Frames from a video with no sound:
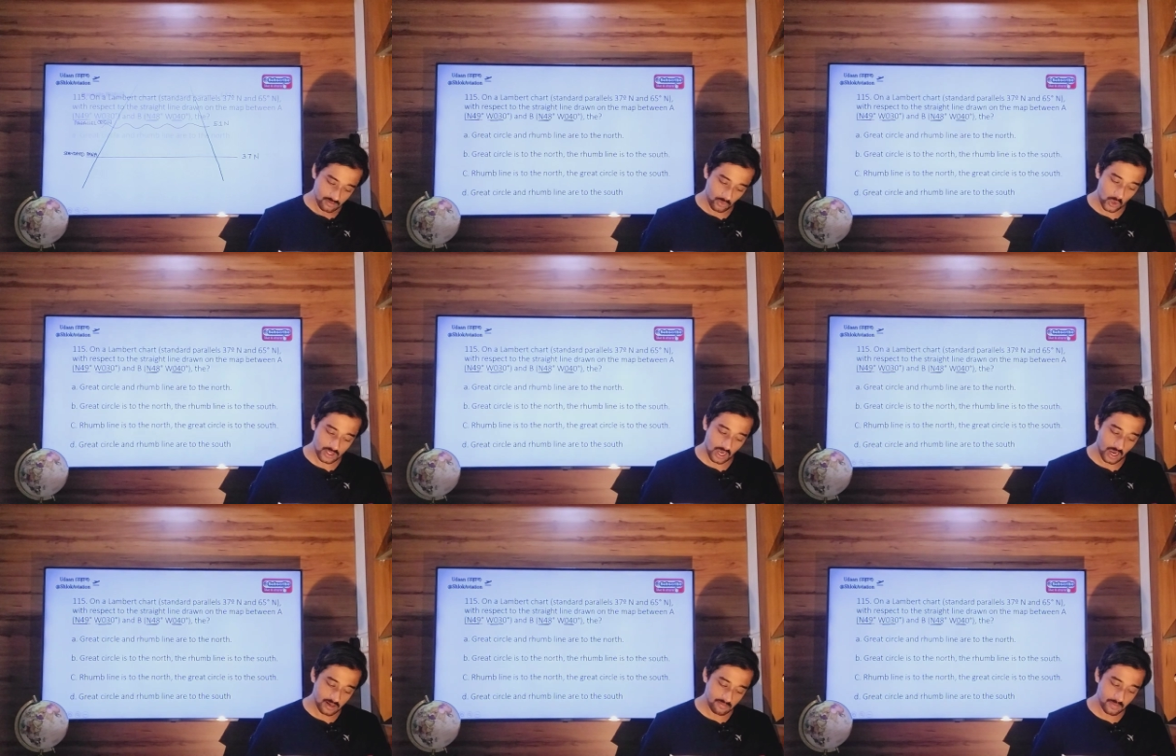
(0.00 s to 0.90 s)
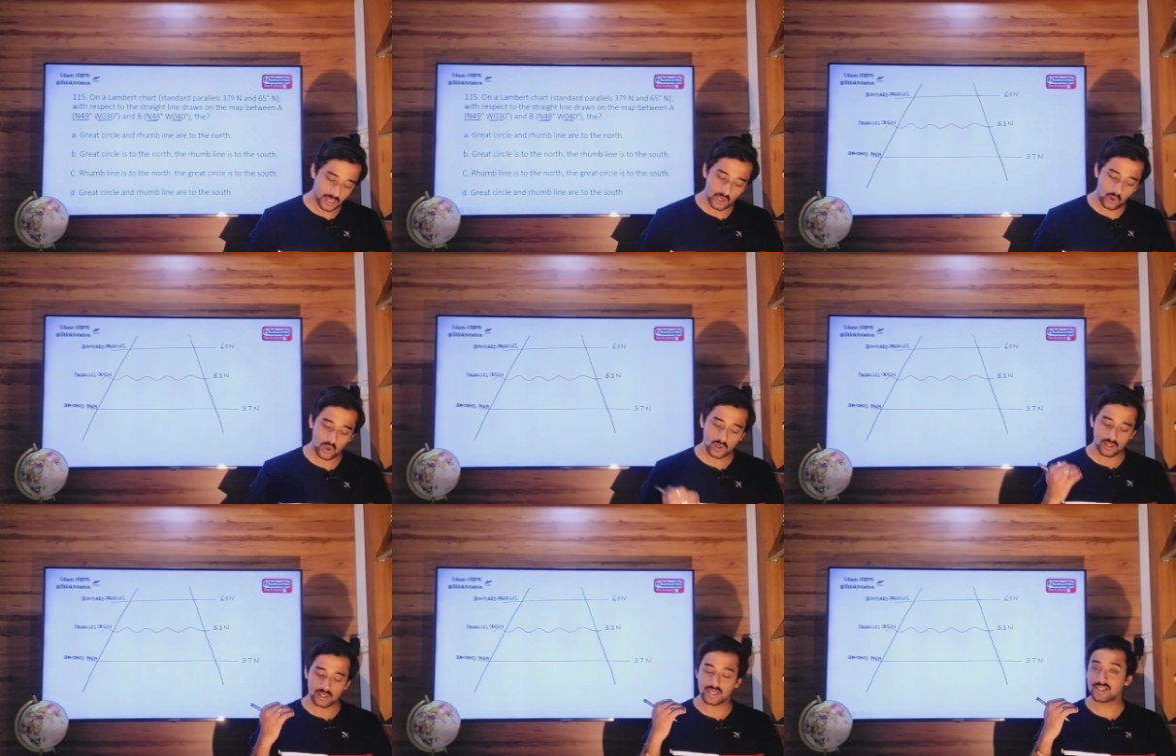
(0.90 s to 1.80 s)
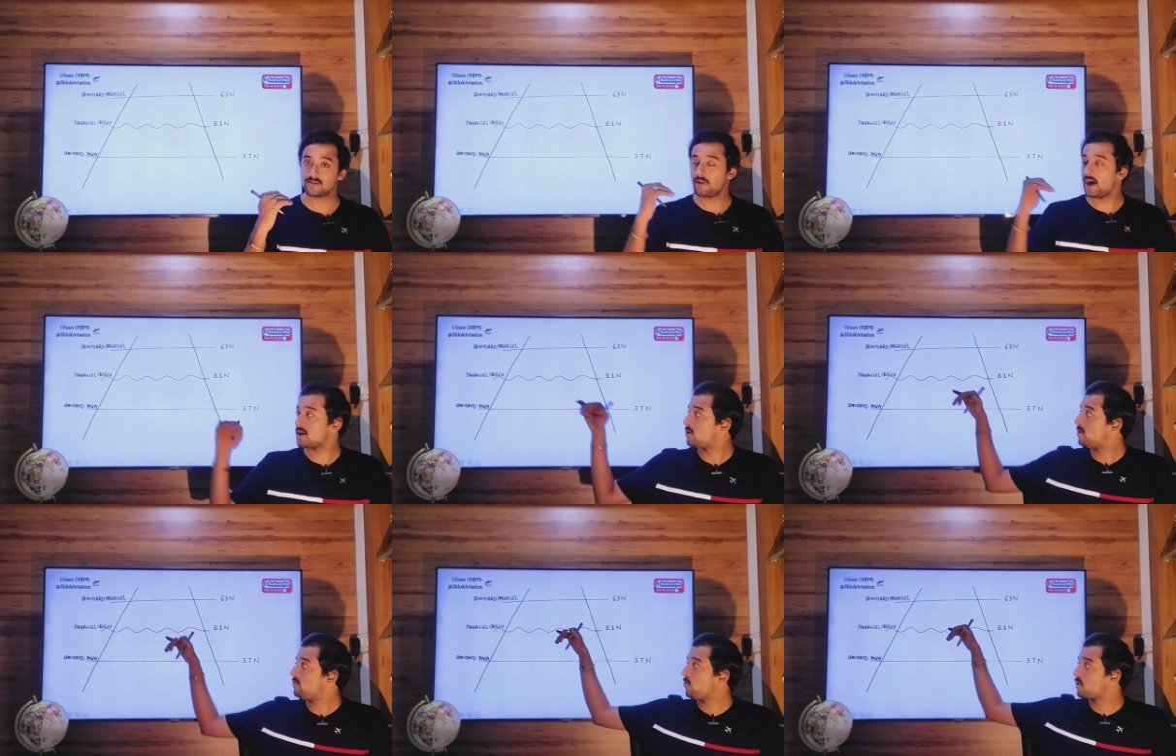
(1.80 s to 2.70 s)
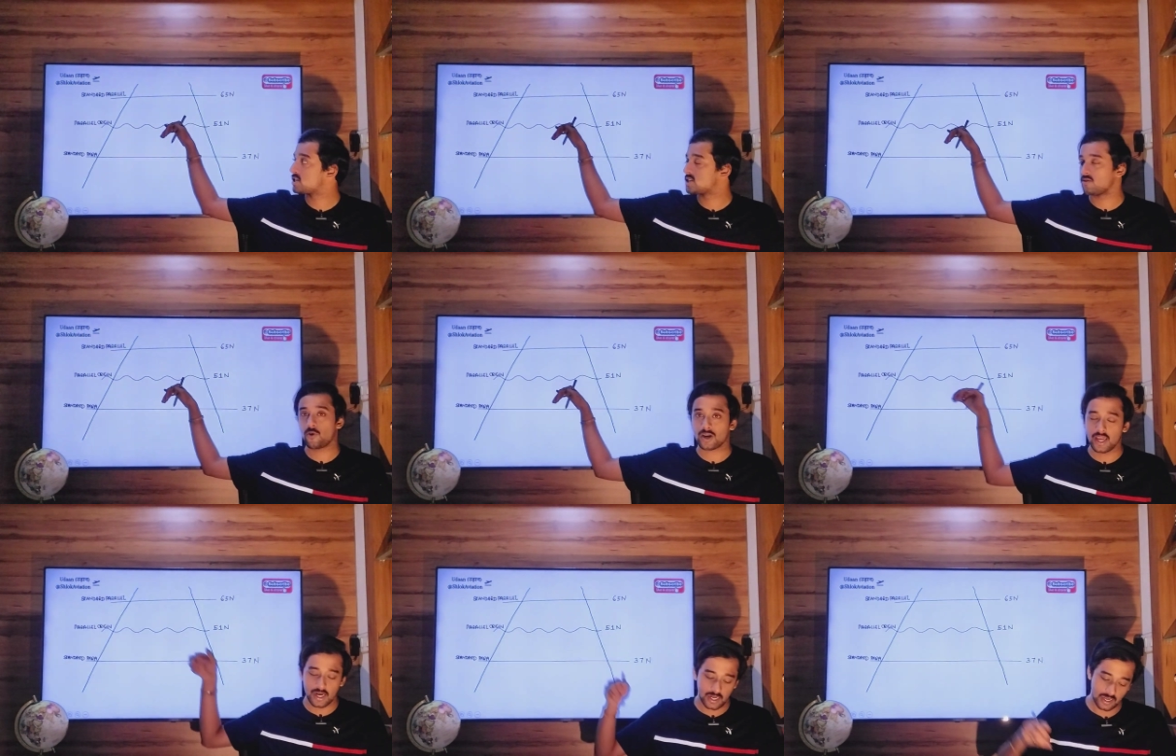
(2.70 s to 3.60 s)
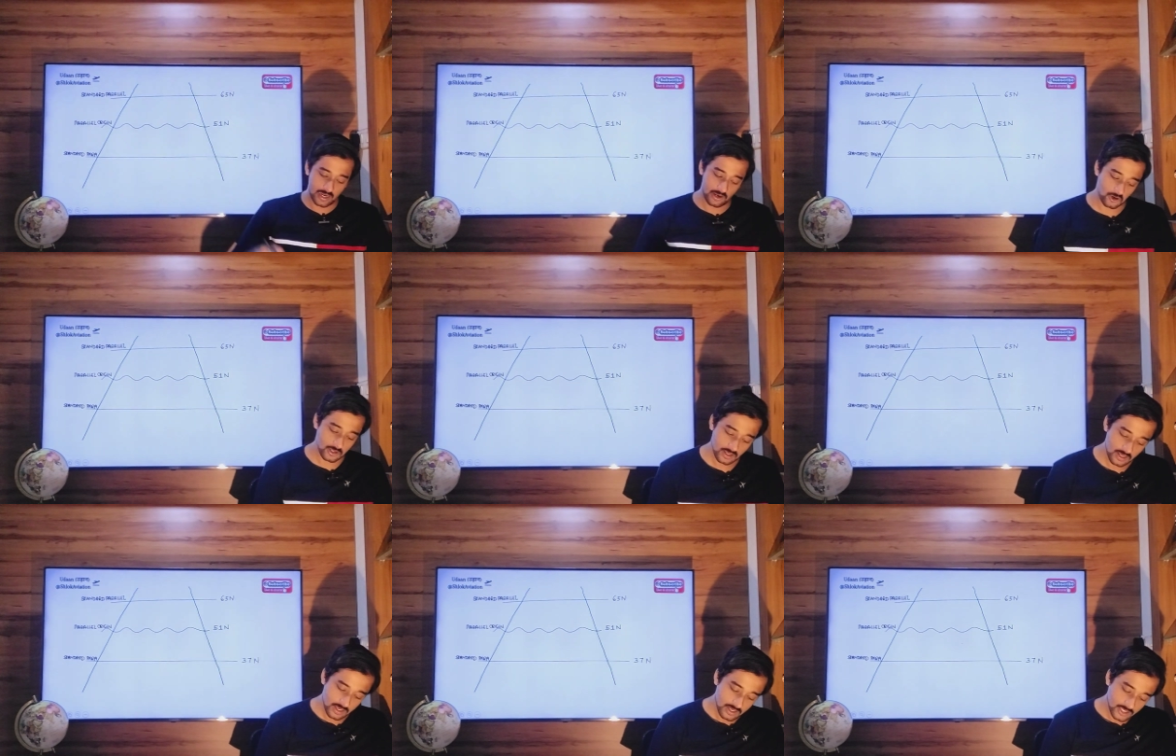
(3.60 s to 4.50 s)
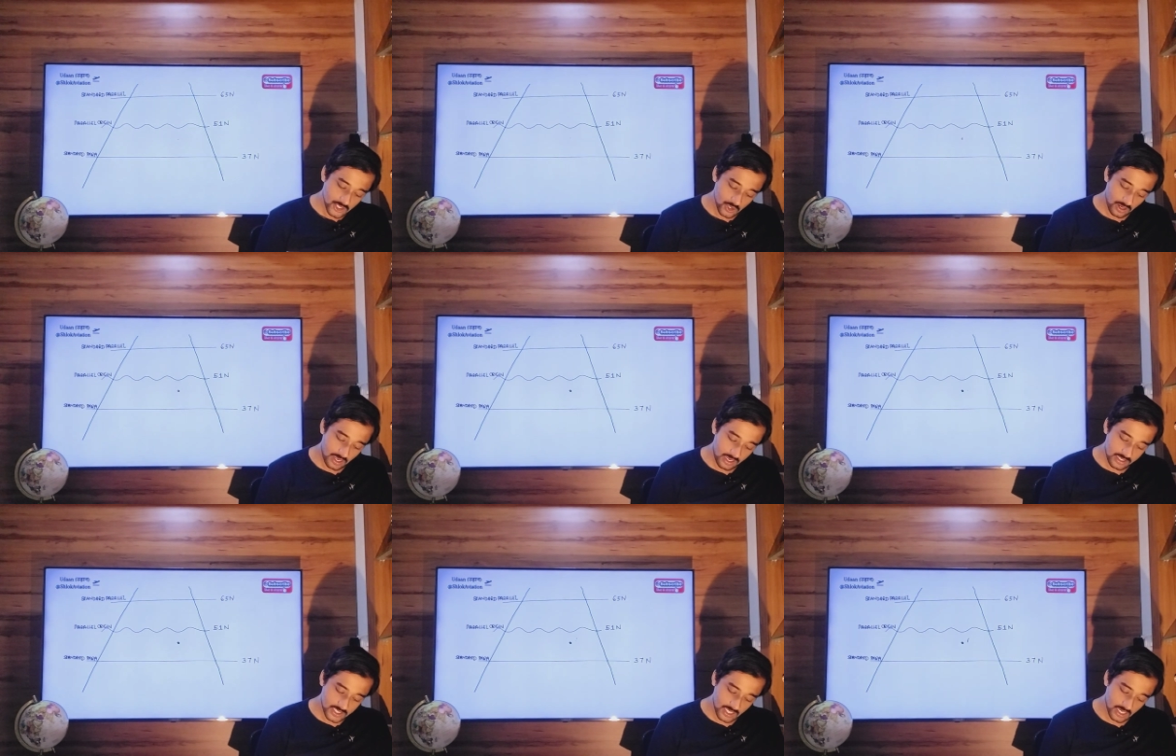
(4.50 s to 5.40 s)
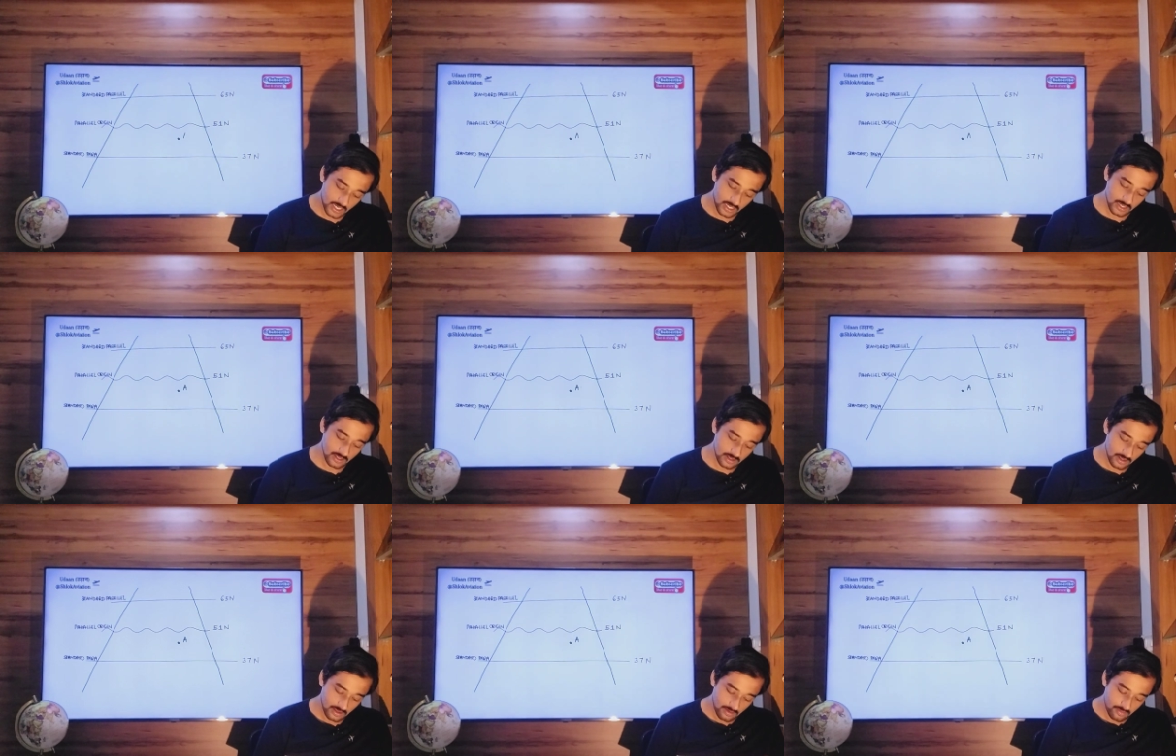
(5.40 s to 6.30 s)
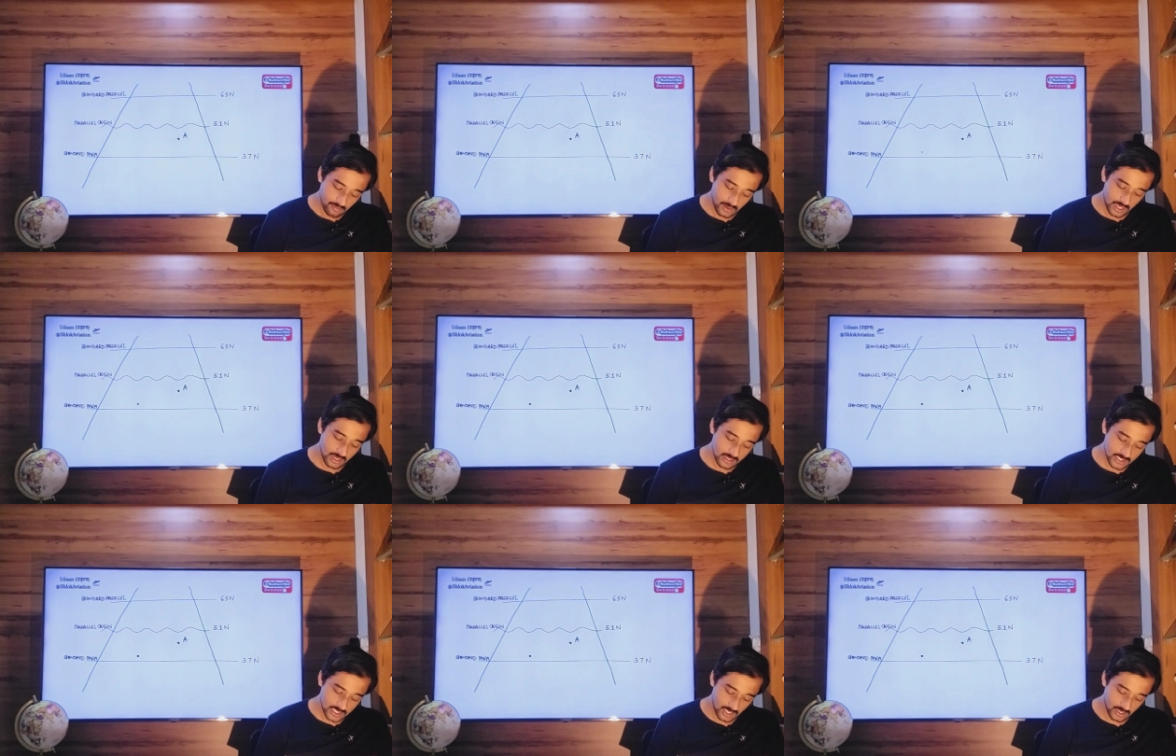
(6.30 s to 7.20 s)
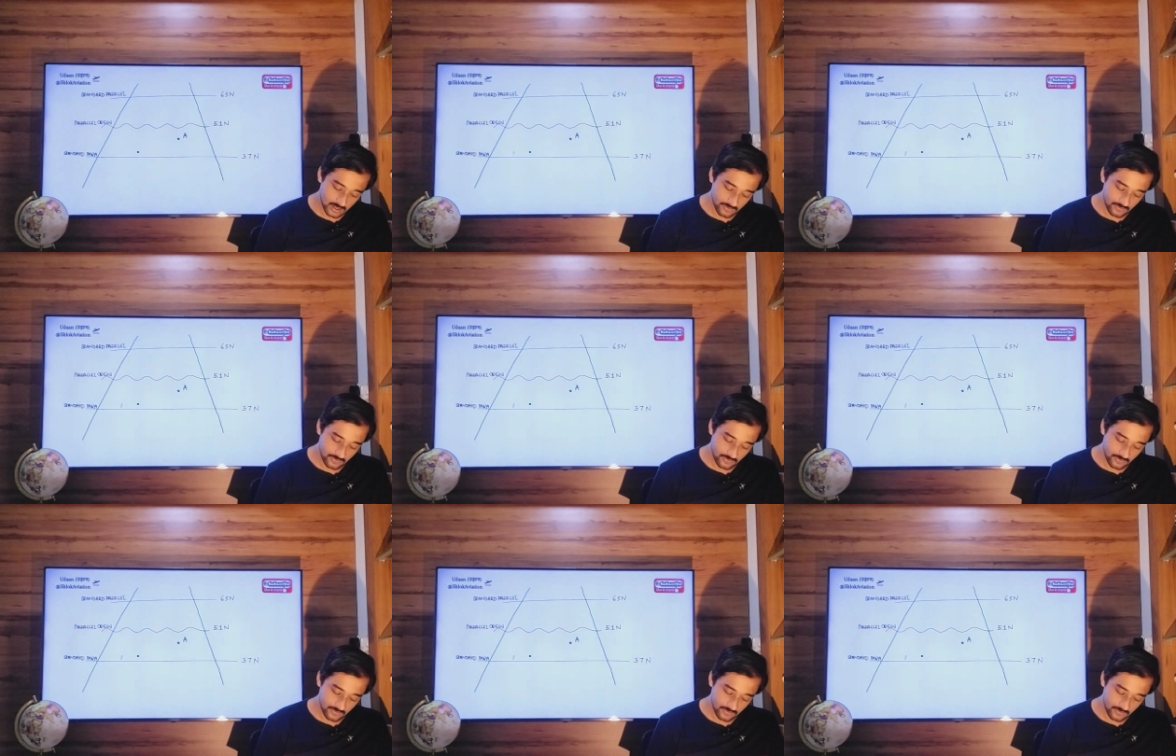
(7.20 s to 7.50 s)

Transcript: Both are below the parallel of origin, 48 degree north. So A is here, B is here.